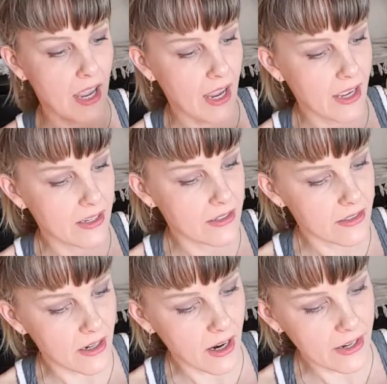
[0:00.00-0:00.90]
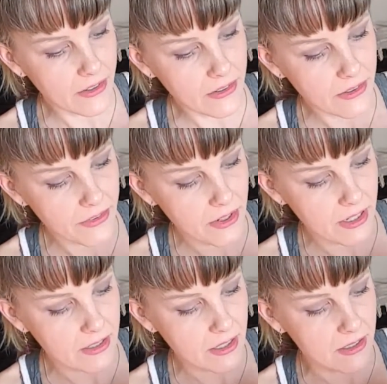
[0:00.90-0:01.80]
And I don't know if you
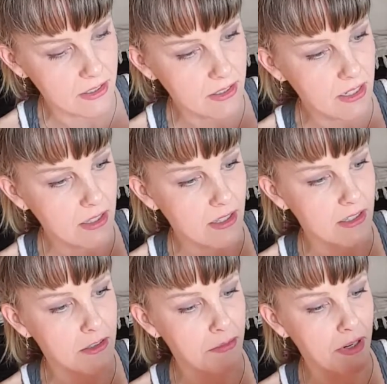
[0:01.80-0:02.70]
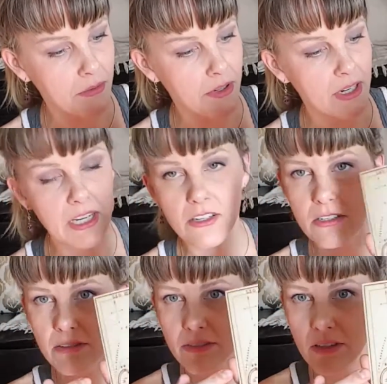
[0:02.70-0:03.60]
guys can see this, but where
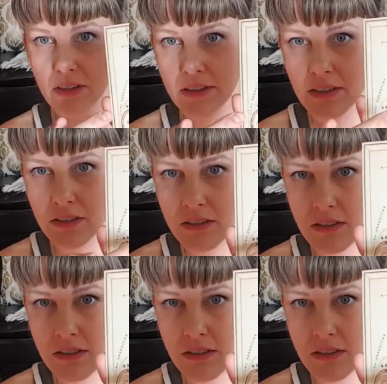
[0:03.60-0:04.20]
each of the little